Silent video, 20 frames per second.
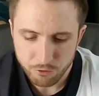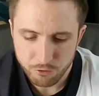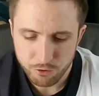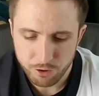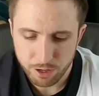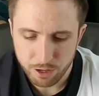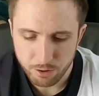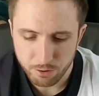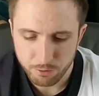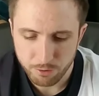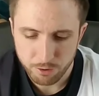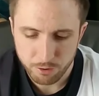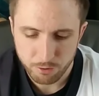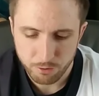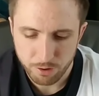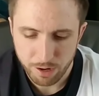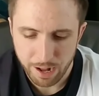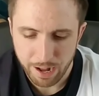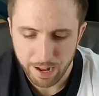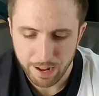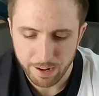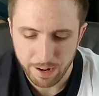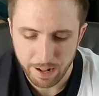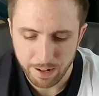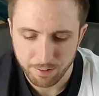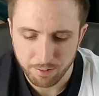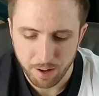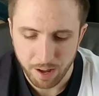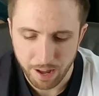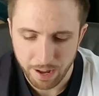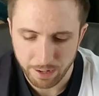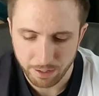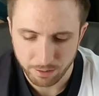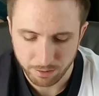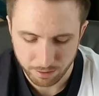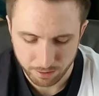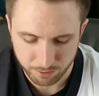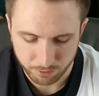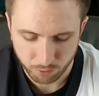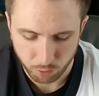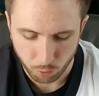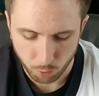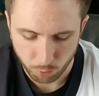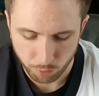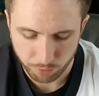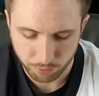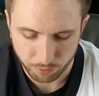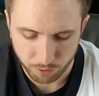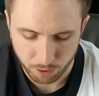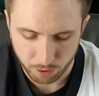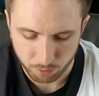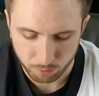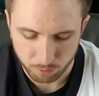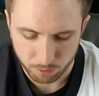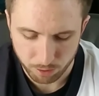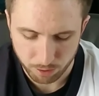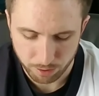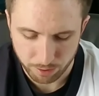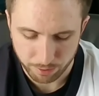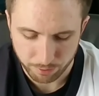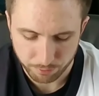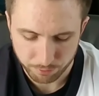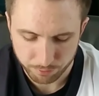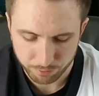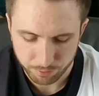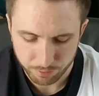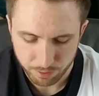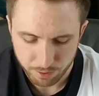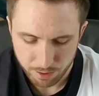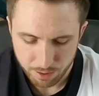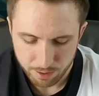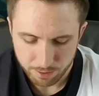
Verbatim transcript: Geodude, and a Tangela Toys R Us.